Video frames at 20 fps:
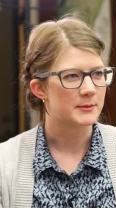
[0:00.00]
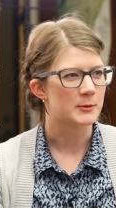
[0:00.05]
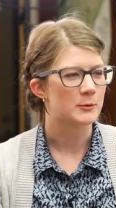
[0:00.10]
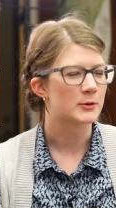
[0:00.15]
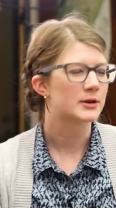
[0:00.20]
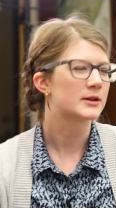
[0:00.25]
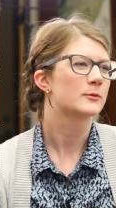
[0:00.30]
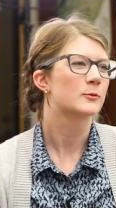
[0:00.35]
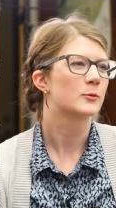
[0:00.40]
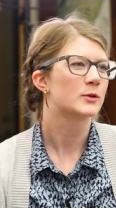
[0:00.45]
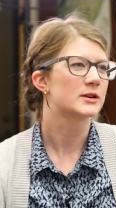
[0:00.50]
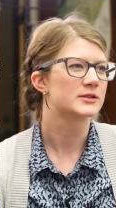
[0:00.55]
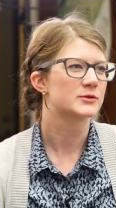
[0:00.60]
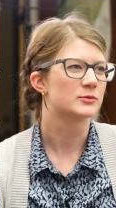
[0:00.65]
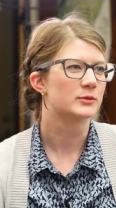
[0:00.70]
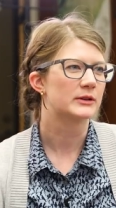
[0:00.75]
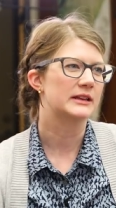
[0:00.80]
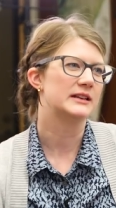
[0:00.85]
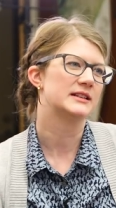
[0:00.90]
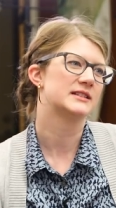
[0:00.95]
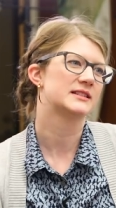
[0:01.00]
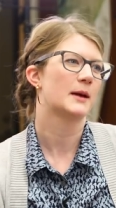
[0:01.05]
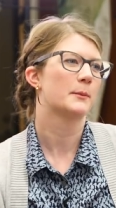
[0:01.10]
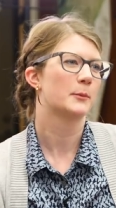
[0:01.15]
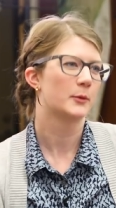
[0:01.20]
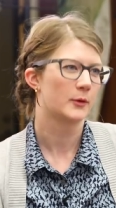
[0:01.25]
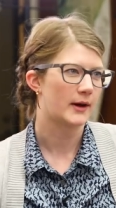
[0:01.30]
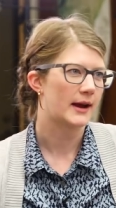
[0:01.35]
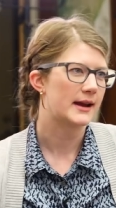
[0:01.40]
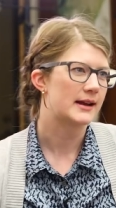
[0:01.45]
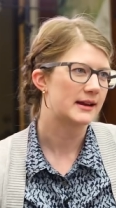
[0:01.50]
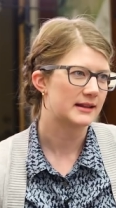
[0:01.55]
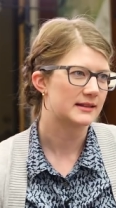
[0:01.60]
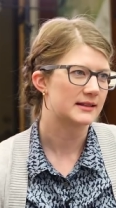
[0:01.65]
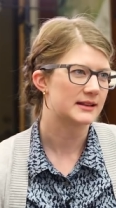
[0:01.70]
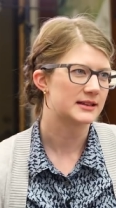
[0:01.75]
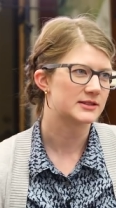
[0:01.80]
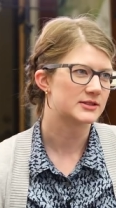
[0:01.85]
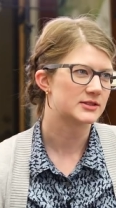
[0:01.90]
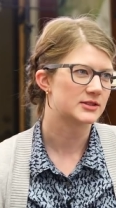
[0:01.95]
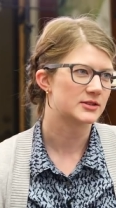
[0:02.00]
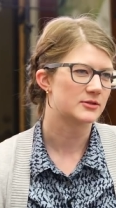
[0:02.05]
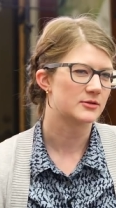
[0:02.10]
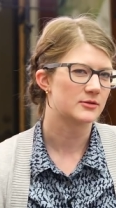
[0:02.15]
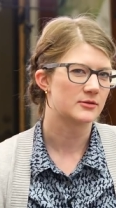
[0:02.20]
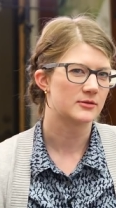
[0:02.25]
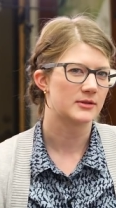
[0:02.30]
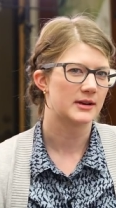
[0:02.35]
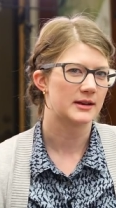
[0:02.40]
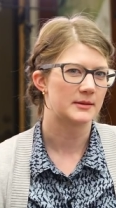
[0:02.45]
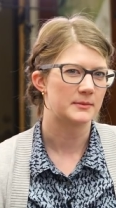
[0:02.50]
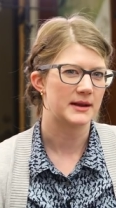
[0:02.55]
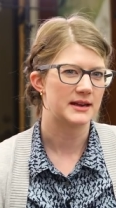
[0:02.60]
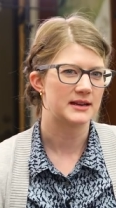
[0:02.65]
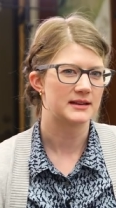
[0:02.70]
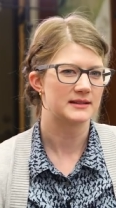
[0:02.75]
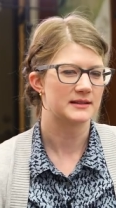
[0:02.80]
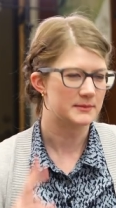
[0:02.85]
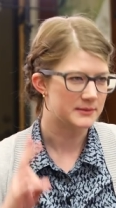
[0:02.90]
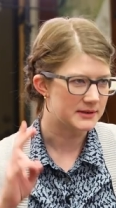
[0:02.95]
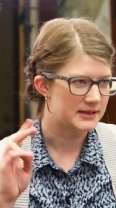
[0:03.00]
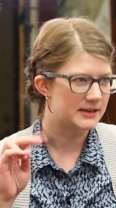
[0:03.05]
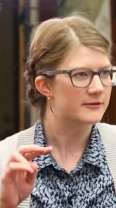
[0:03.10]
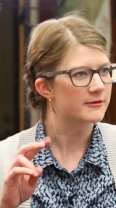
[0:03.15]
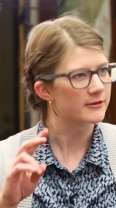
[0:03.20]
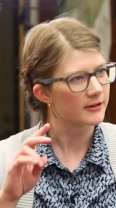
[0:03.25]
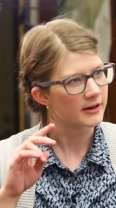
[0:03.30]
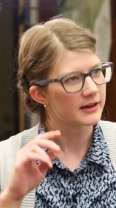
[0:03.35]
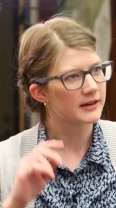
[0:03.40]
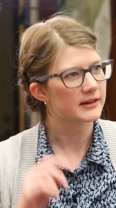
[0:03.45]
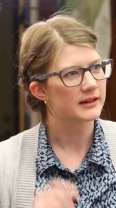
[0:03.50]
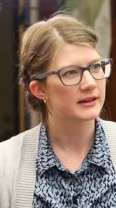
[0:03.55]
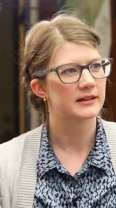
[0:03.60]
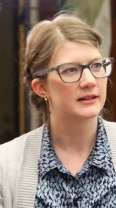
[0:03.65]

I mean, what what is really separating these two and making them different?